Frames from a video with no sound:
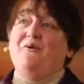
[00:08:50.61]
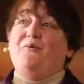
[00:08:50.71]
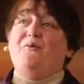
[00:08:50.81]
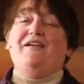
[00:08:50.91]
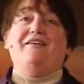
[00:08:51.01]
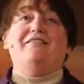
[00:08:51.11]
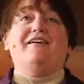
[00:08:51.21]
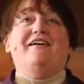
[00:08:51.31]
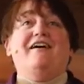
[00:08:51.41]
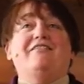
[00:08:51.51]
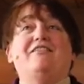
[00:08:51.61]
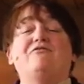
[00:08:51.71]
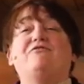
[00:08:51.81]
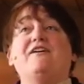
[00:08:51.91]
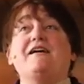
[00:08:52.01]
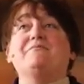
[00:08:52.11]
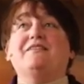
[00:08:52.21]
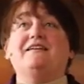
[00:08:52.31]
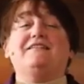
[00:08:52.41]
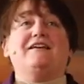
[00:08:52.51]
with the
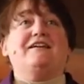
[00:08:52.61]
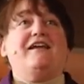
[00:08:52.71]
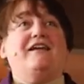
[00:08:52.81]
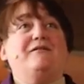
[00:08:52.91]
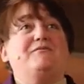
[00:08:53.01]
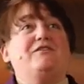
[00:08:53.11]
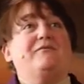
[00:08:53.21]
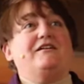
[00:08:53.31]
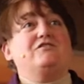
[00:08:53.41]
families that came to my